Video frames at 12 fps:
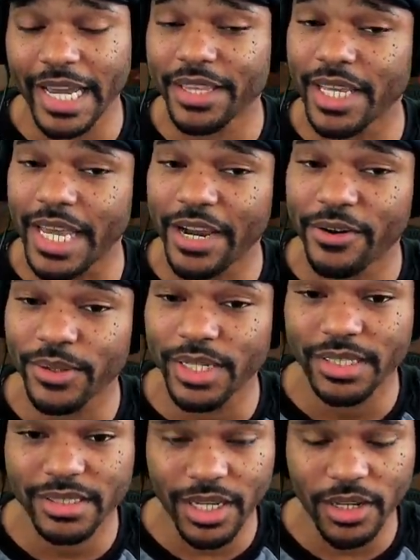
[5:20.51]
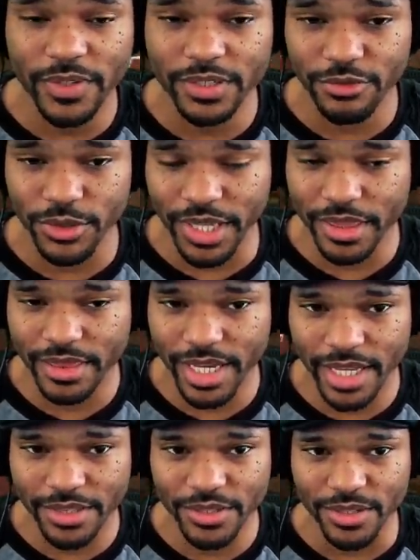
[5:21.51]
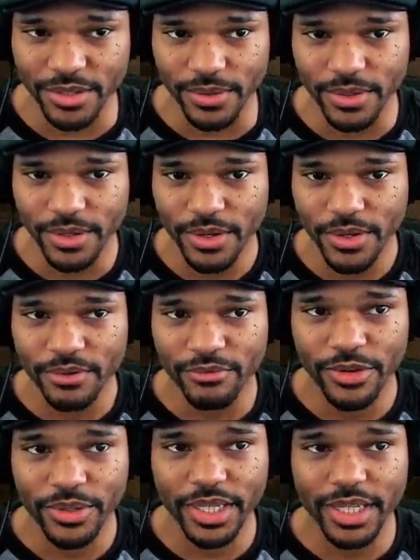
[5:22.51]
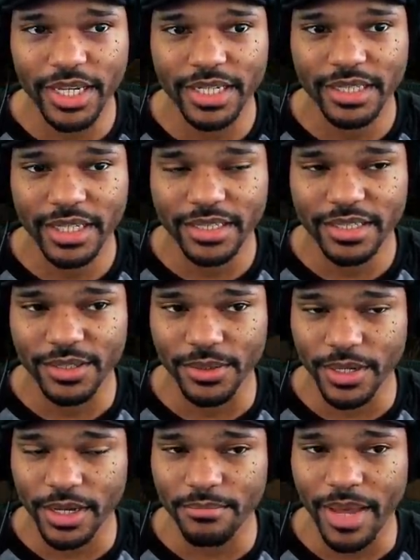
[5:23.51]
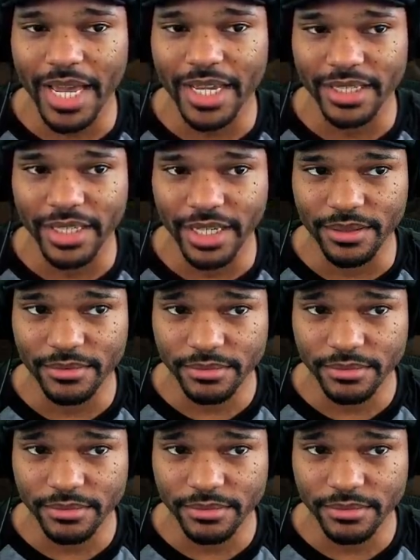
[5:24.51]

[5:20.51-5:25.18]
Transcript: And the arrow itself is really thin, so really getting it to come back and hit